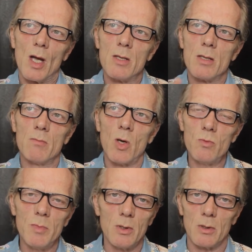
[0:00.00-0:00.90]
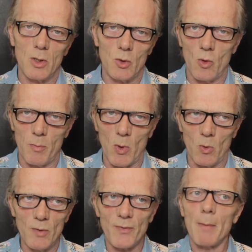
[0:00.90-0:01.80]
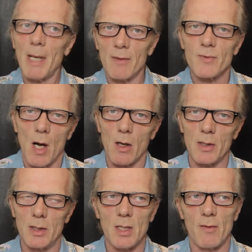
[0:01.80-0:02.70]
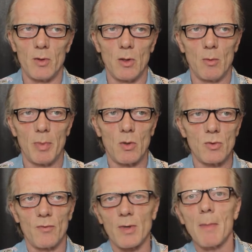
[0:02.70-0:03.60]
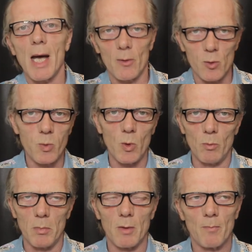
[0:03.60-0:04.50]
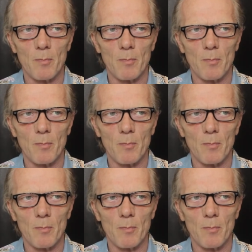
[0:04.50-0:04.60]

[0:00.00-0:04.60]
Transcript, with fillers: in the moment that you're born, you've come out of darkness, haven't you? Because you've come out of the womb.